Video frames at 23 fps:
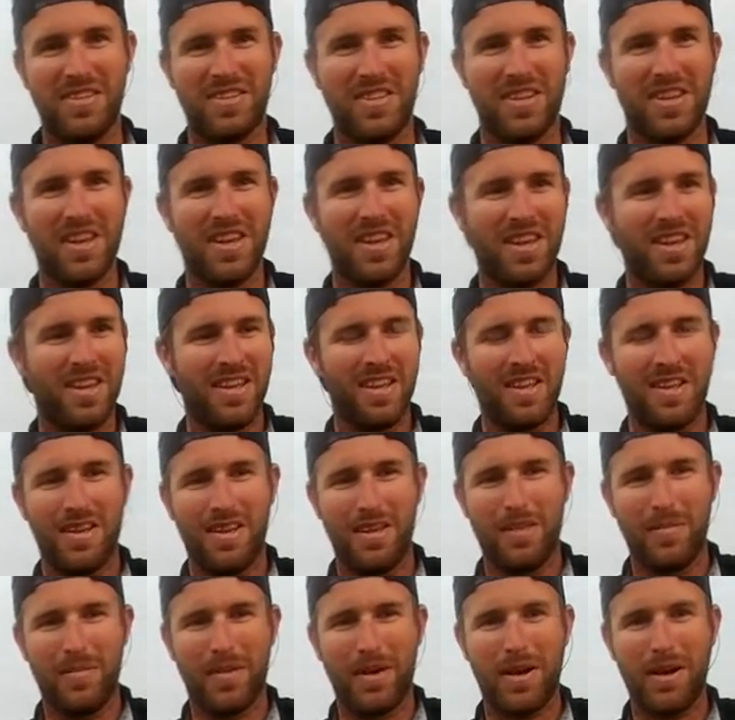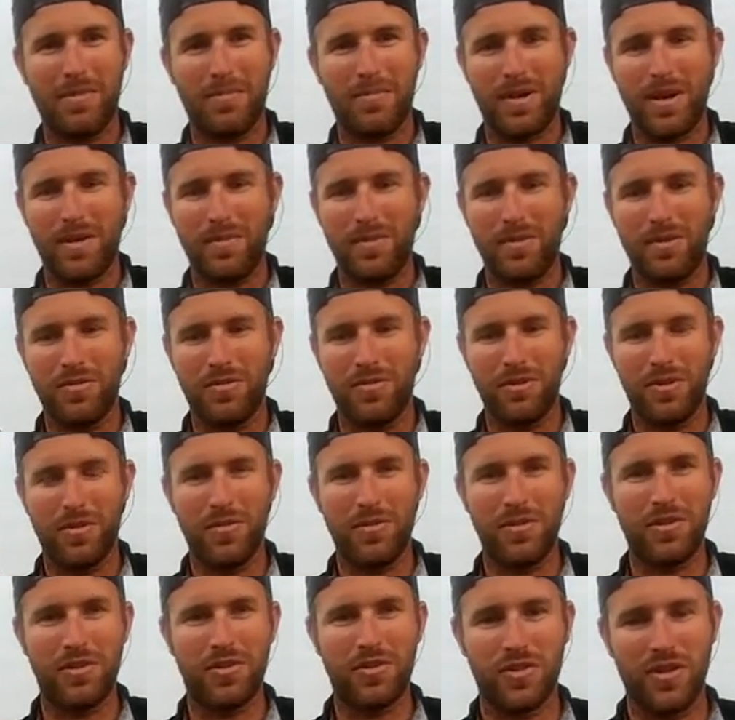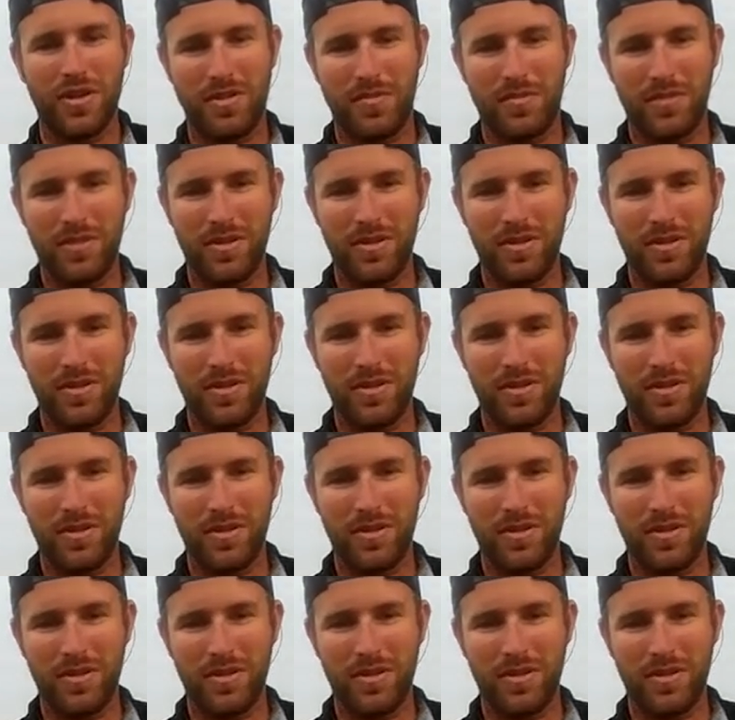is pop and cork with a shrimp.